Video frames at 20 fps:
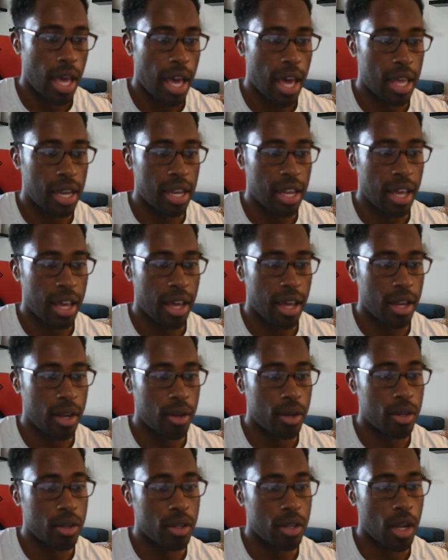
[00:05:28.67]
and
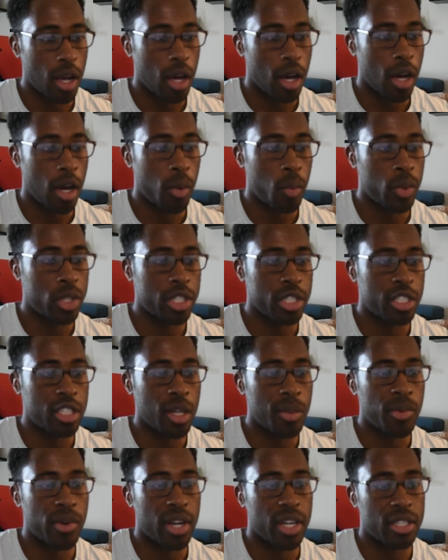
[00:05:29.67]
then we just
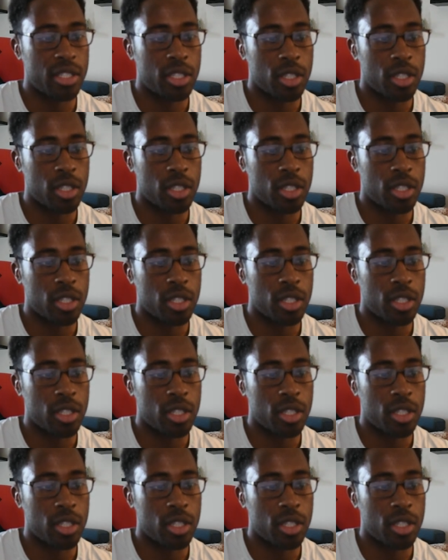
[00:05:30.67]
summarize.